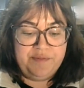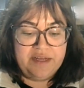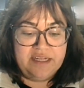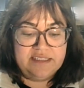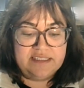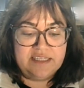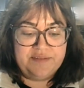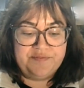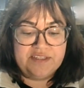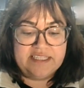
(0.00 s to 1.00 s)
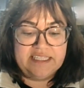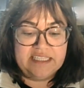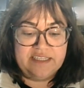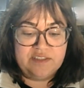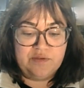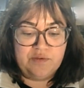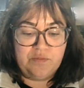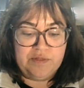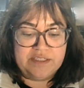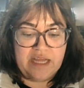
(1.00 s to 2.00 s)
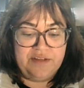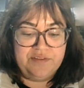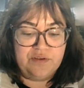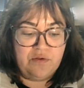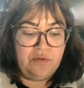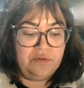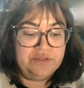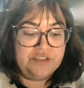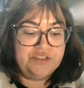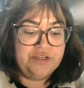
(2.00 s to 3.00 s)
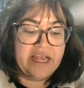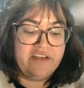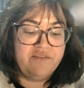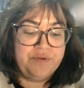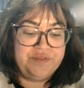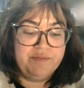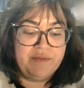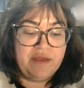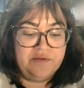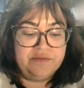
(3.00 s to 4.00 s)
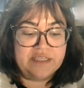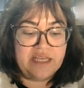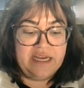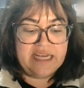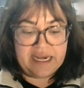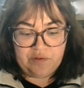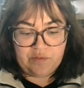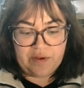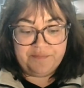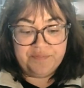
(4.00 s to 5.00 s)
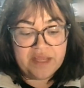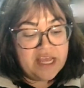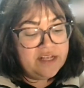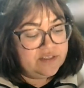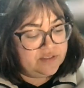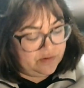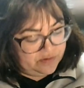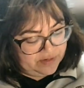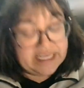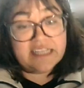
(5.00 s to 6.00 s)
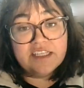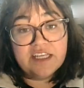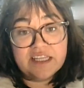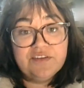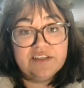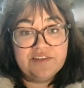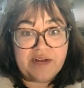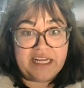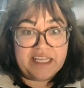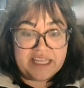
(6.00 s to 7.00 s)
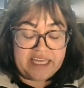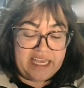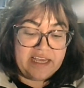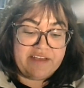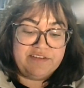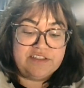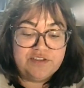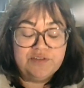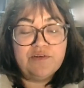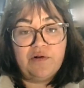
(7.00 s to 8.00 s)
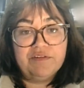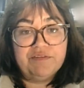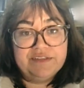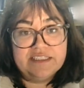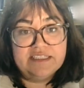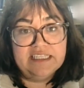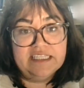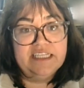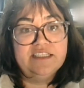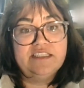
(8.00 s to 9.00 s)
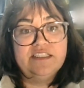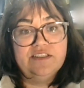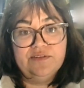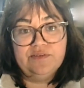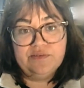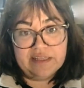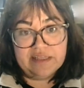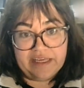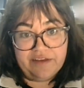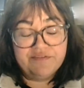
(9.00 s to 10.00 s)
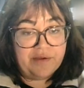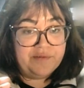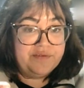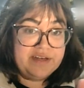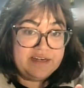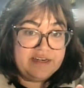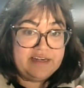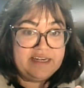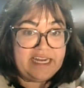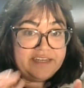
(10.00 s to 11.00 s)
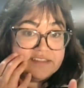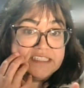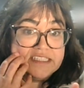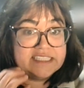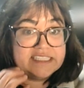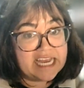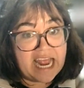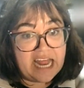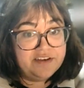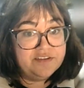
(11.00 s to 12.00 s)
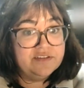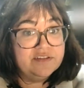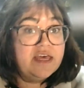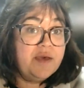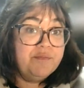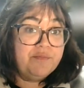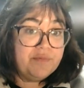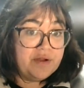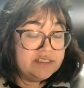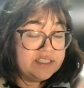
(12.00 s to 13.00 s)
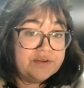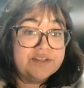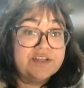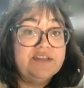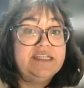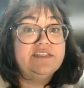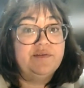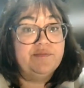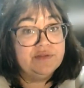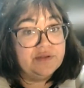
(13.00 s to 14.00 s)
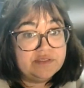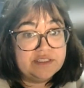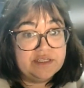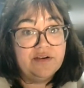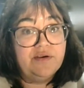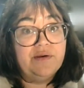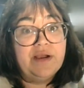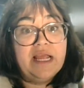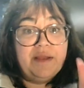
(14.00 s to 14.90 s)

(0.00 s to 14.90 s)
because the seedlings would die in the cold. Should I have put them outside anyway? So yes, you did the right thing. If it's too cold for the seedlings to live. Now, native seedlings can handle 0 degrees or below zero.